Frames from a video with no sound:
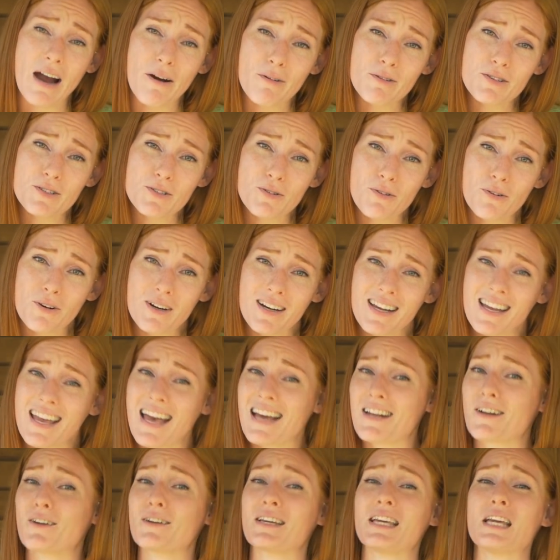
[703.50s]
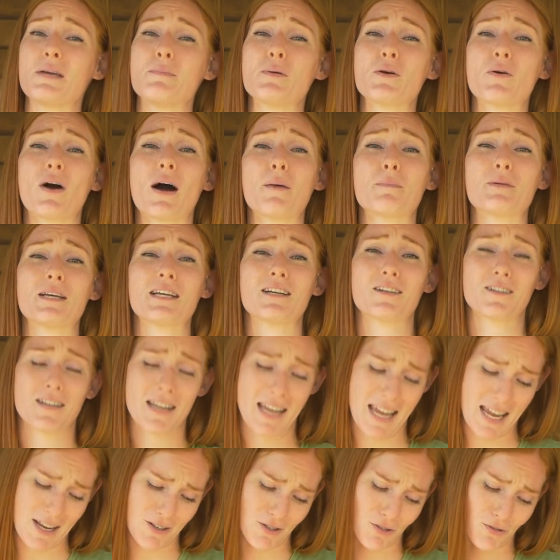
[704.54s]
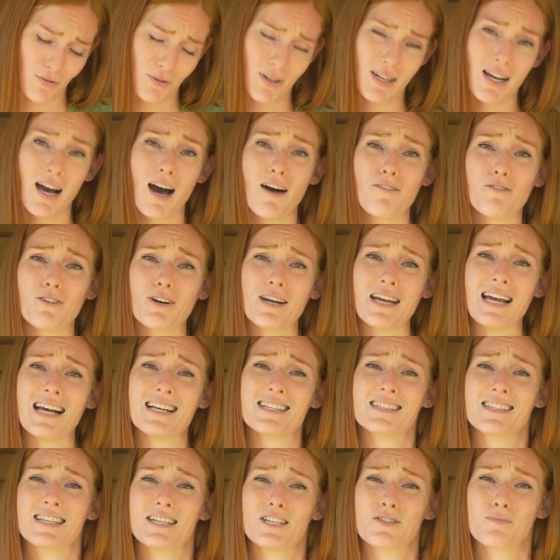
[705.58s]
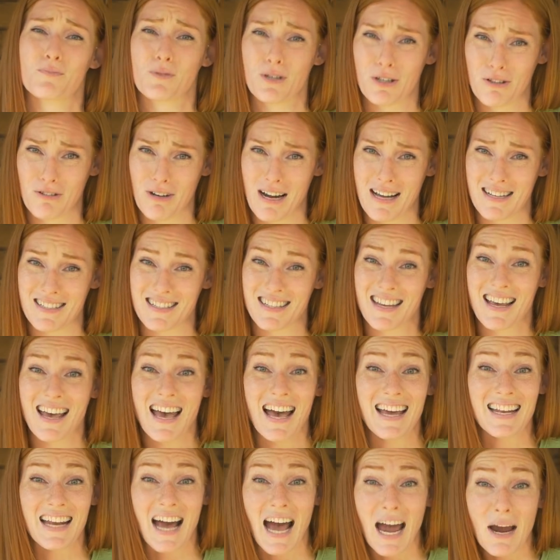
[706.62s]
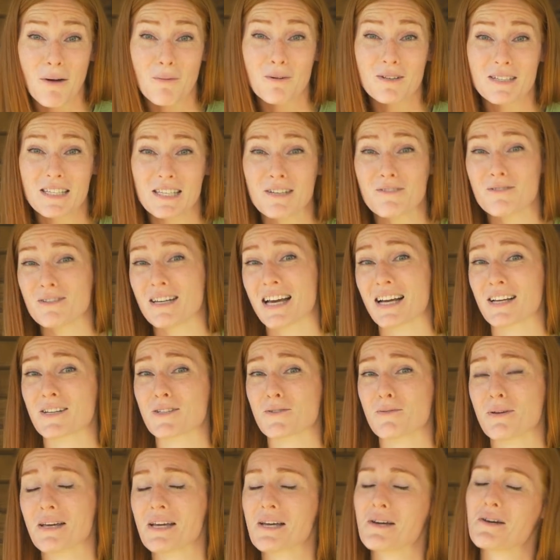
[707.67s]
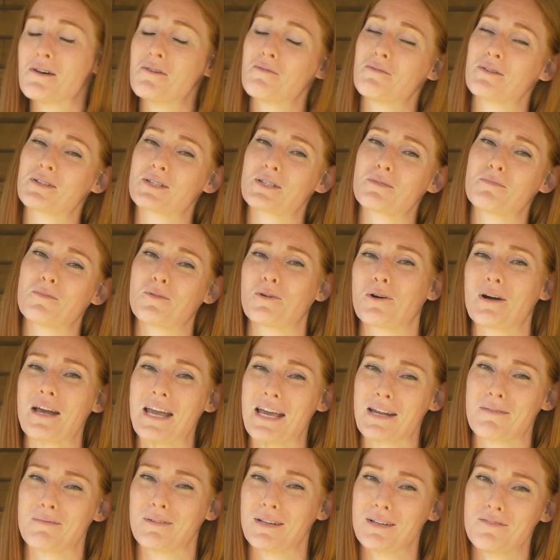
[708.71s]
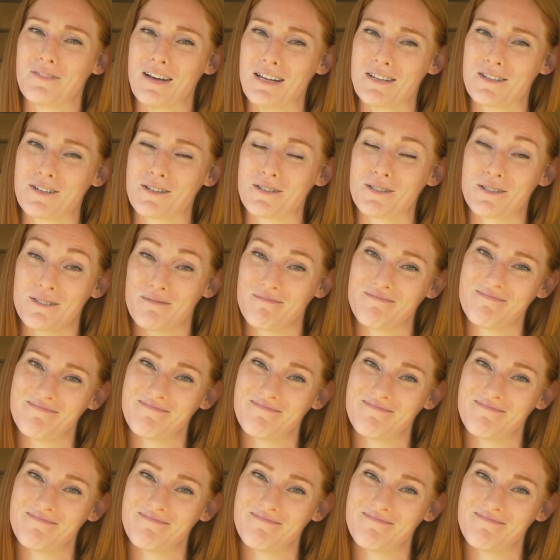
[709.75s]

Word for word: our story, and I'll keep you updated on Hazel's recovery as things progress, and I will see you next week with some more animal adventures.